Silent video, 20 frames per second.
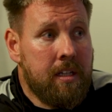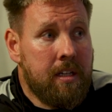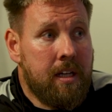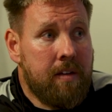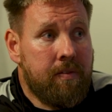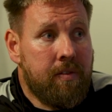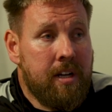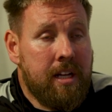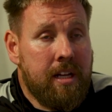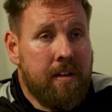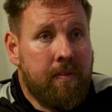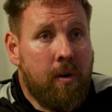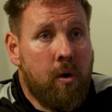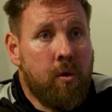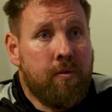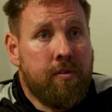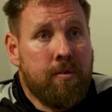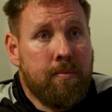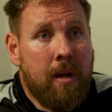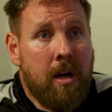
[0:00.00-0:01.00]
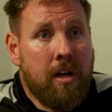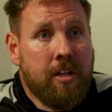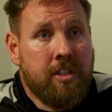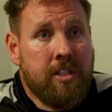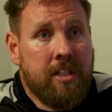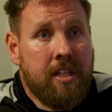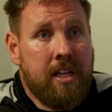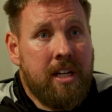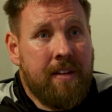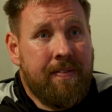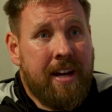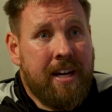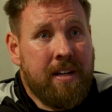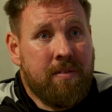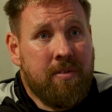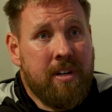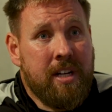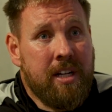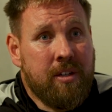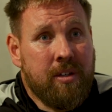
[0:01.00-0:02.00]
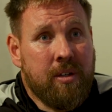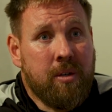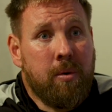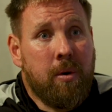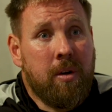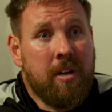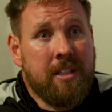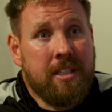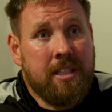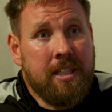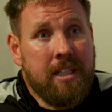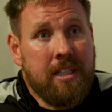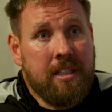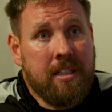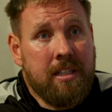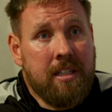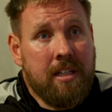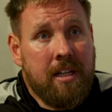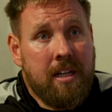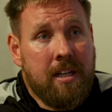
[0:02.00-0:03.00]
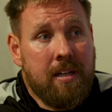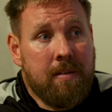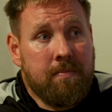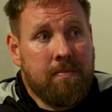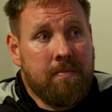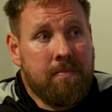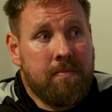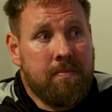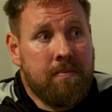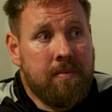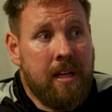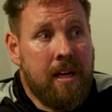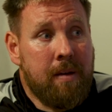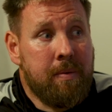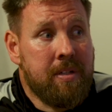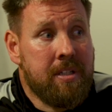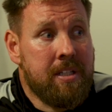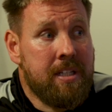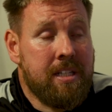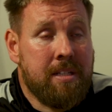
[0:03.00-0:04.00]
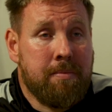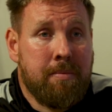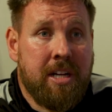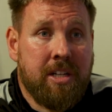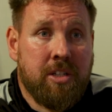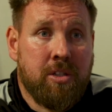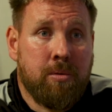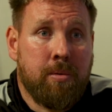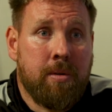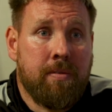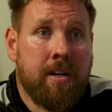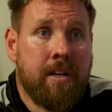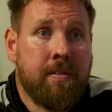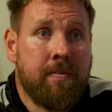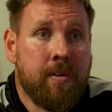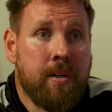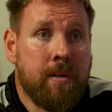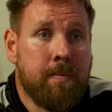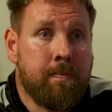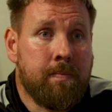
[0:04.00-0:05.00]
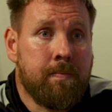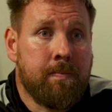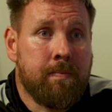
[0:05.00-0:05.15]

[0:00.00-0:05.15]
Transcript: they've really evolved from last year. They've added really good quality, and we just need to make sure we're ready for it.